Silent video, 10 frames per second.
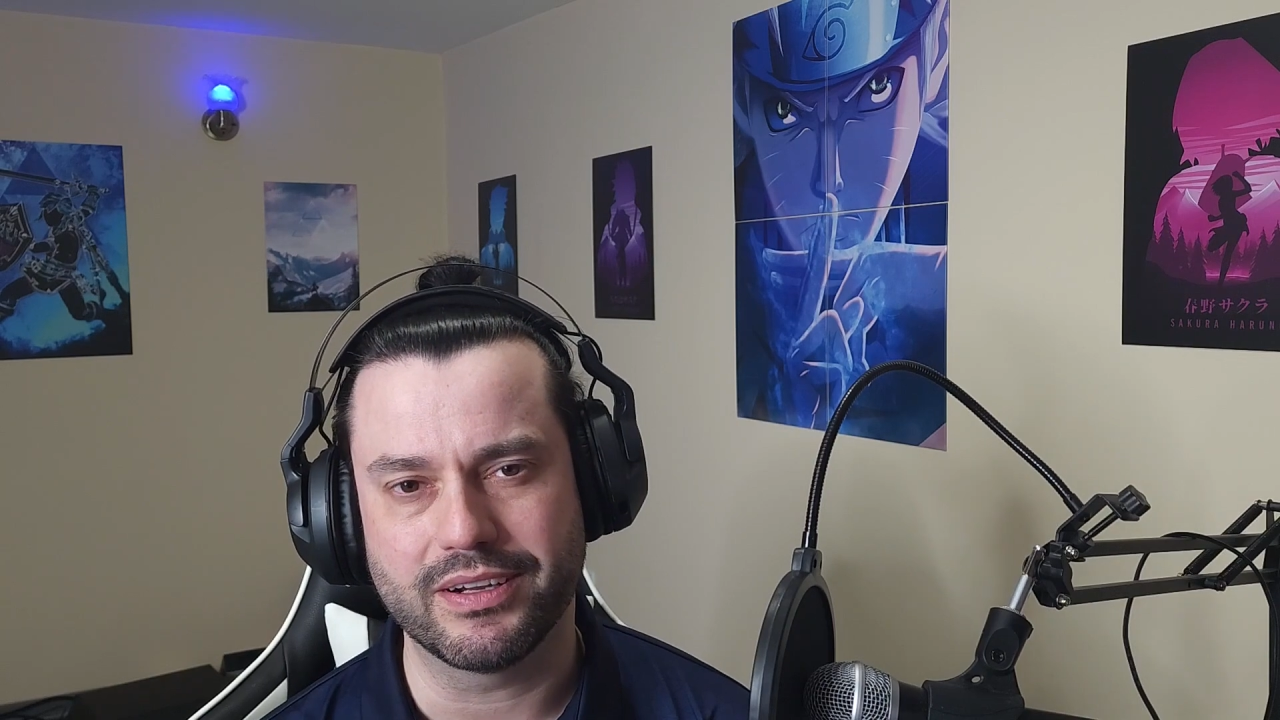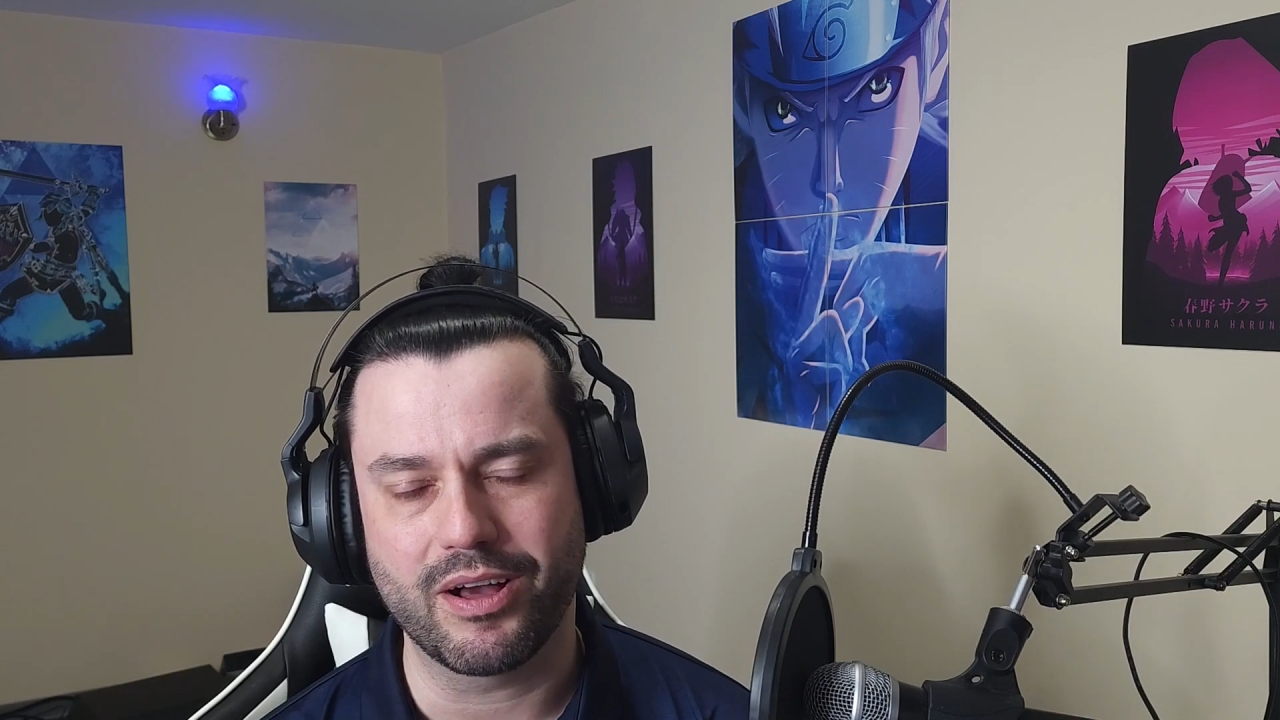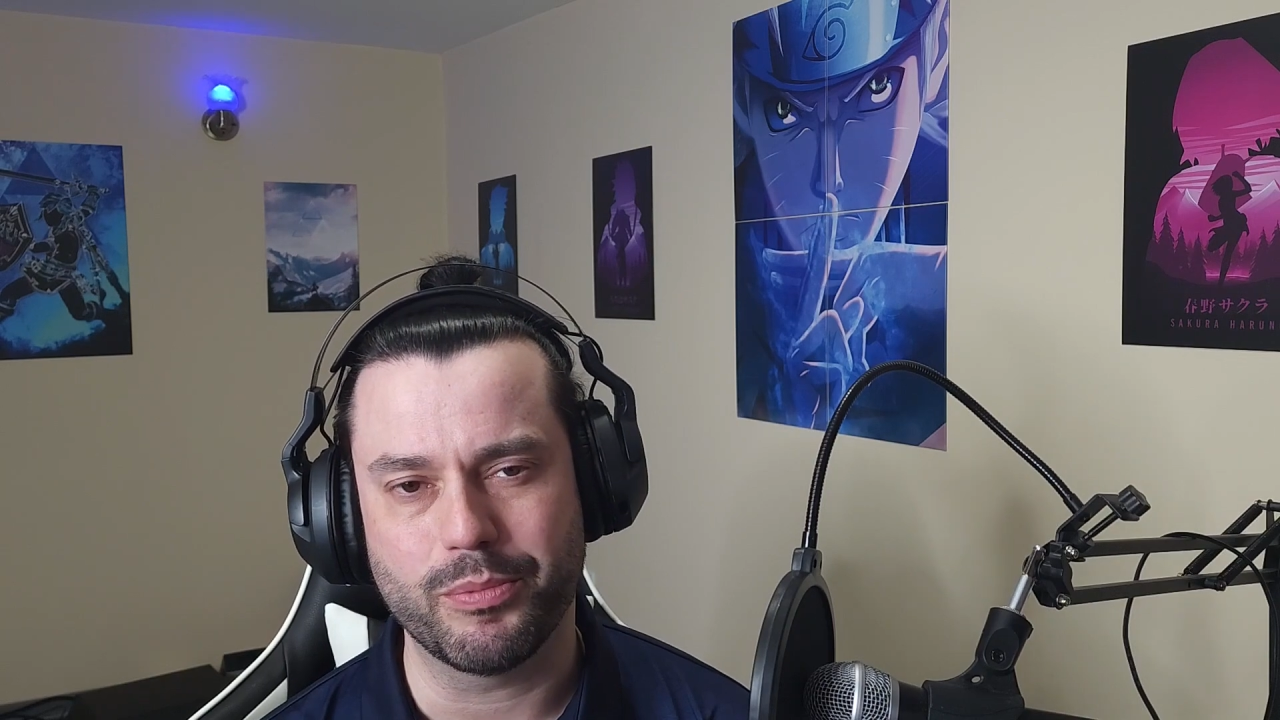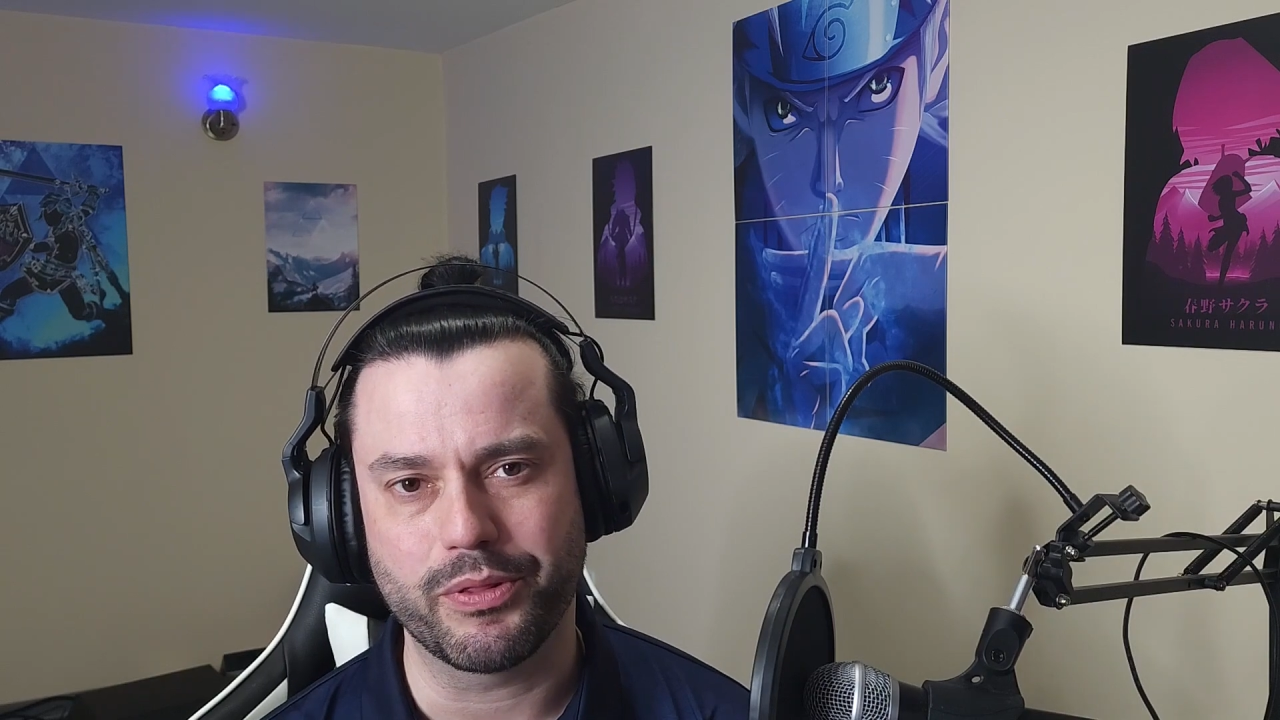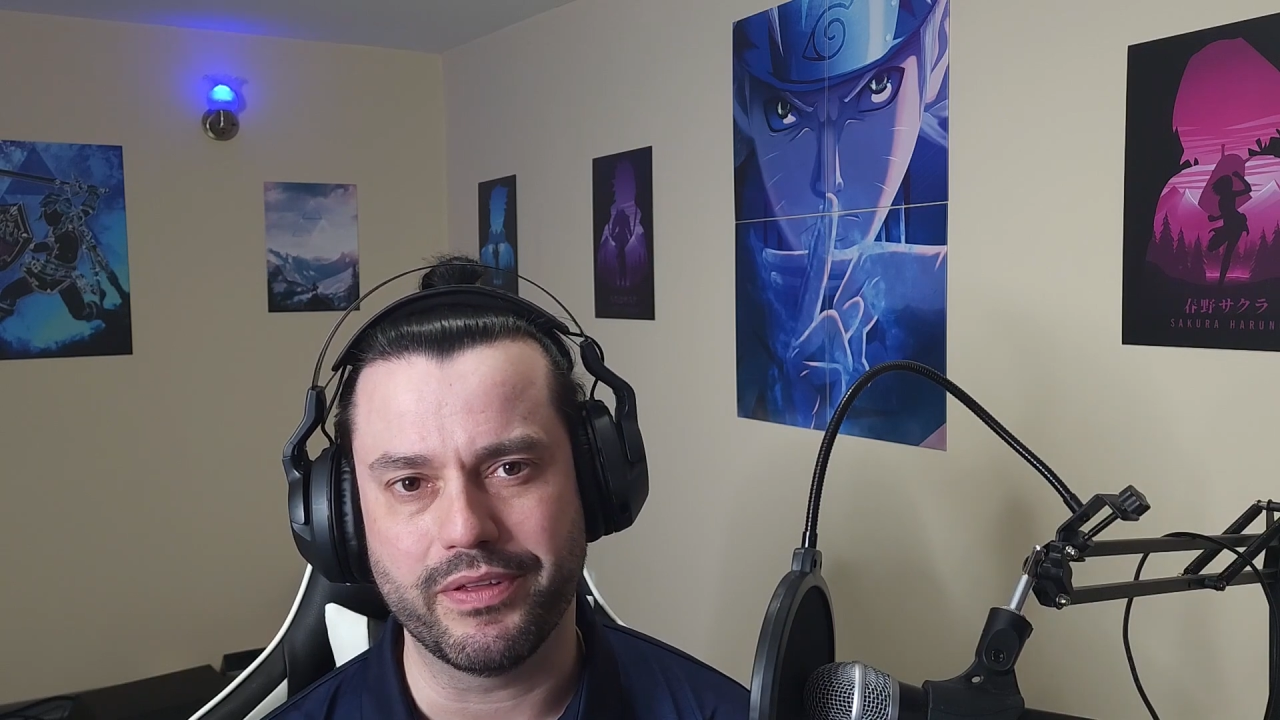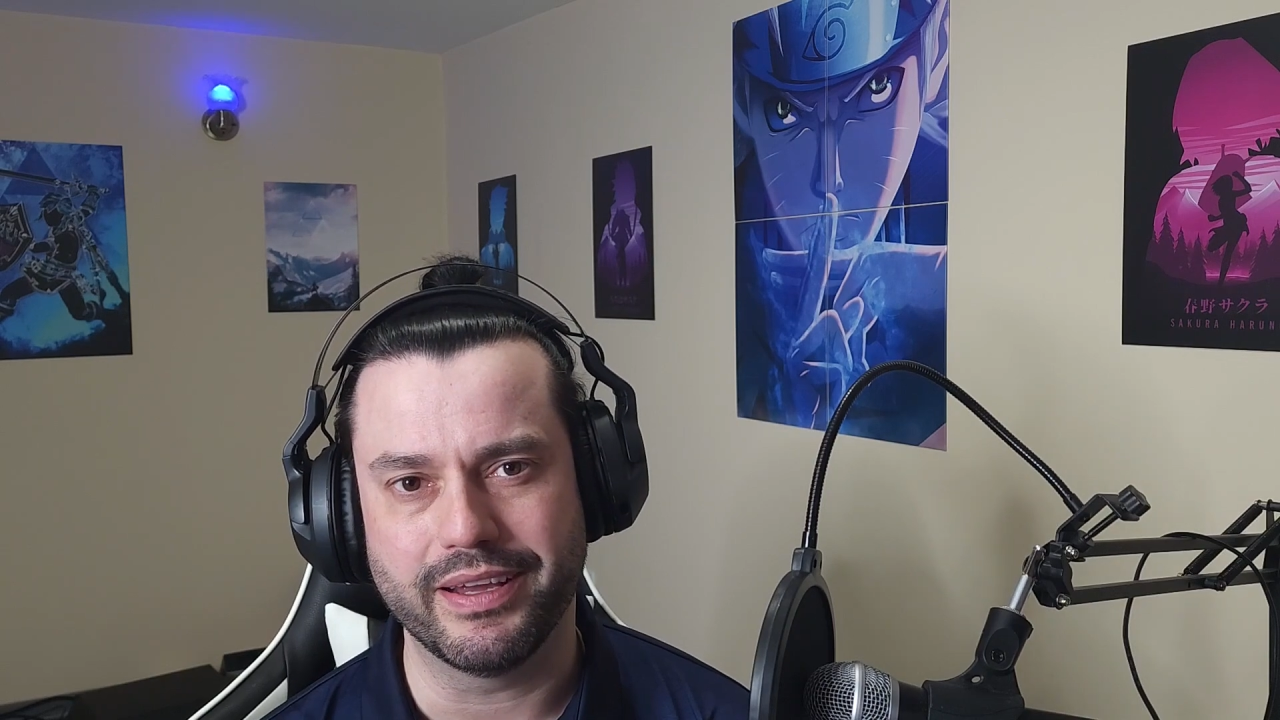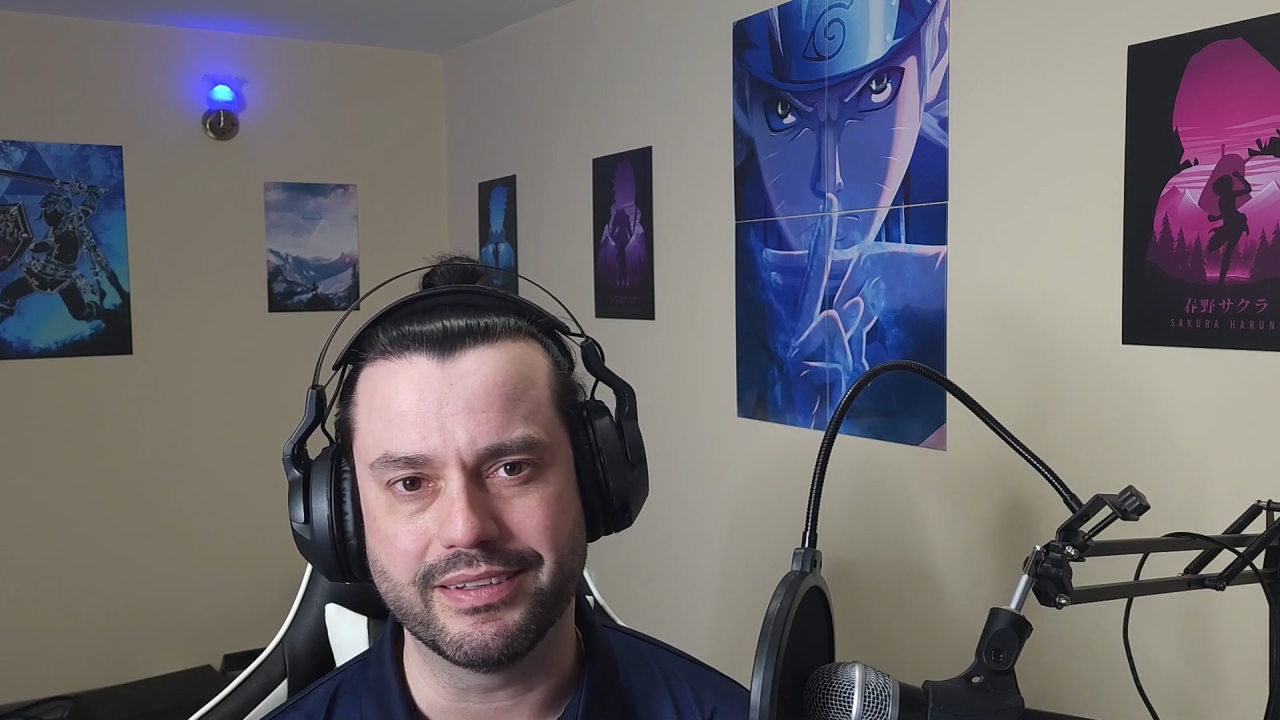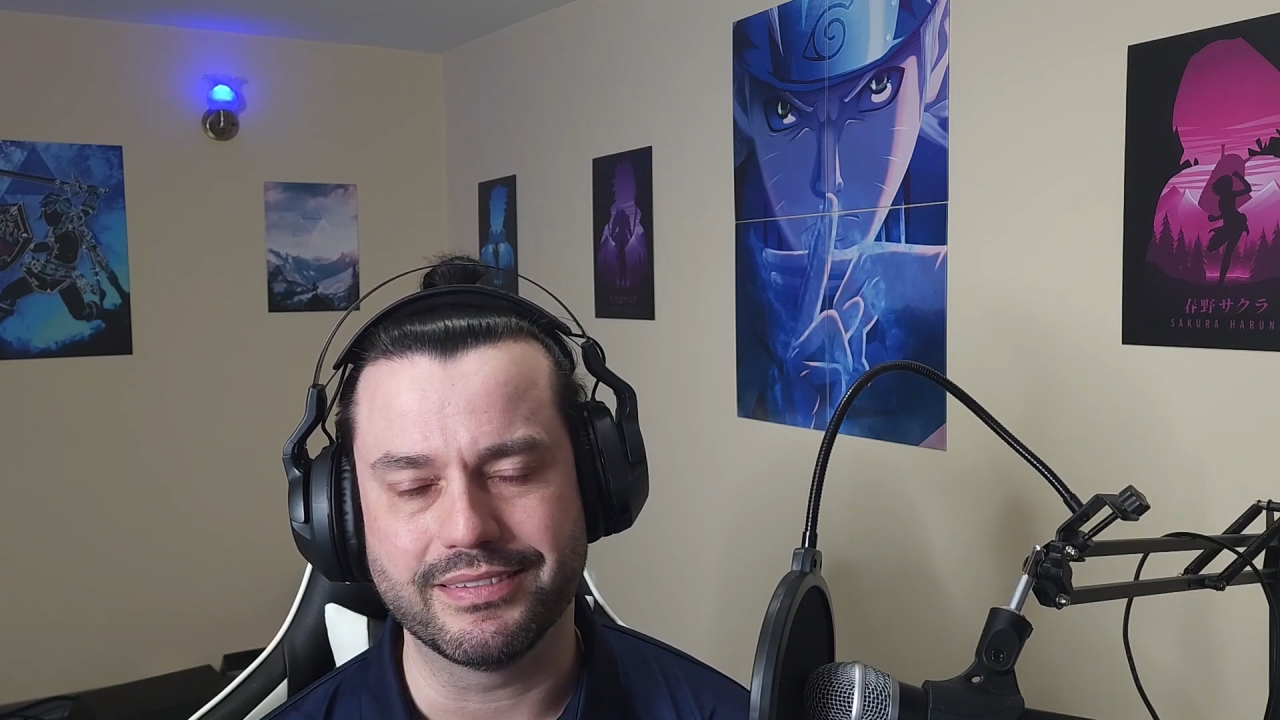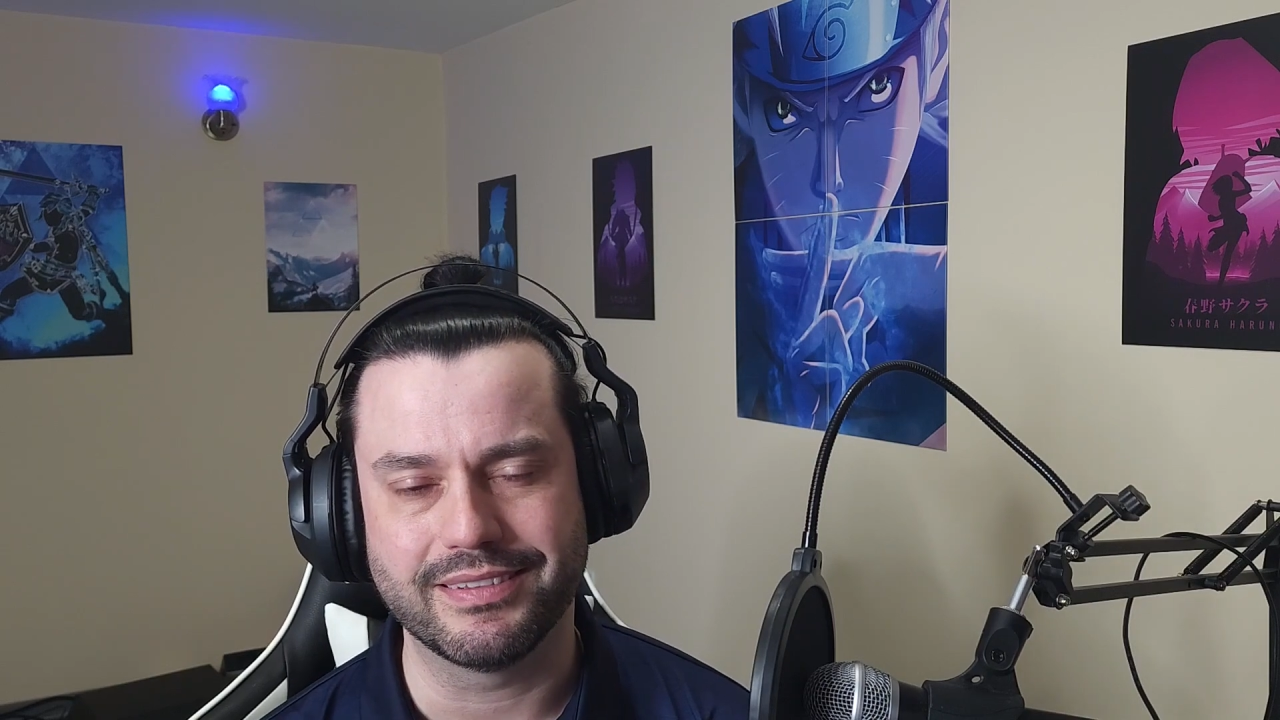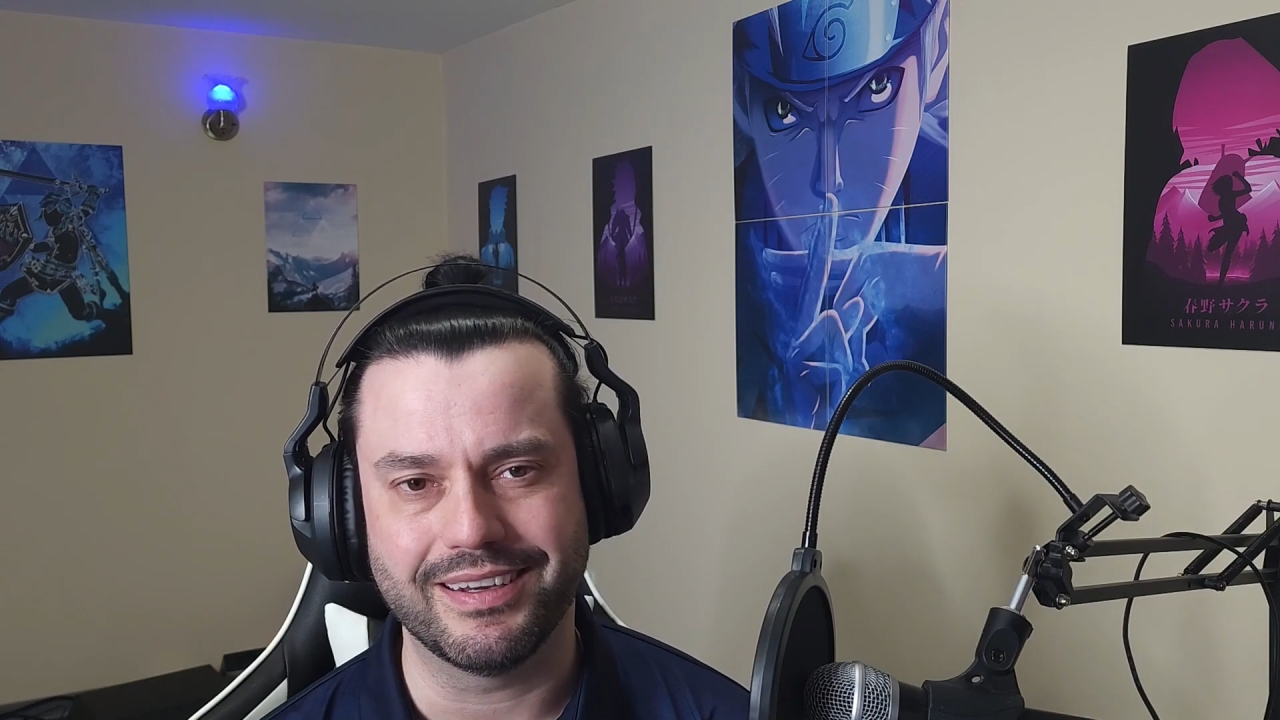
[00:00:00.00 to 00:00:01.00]
couple of
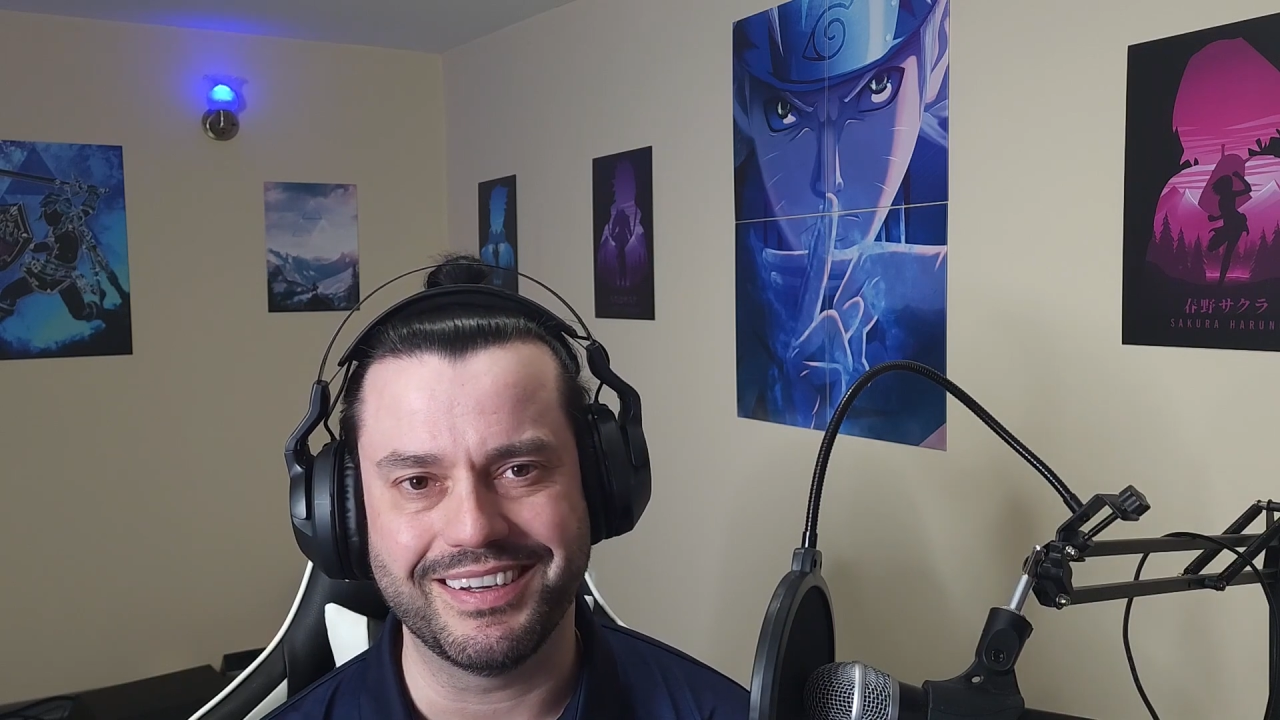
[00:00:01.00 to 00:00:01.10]
things.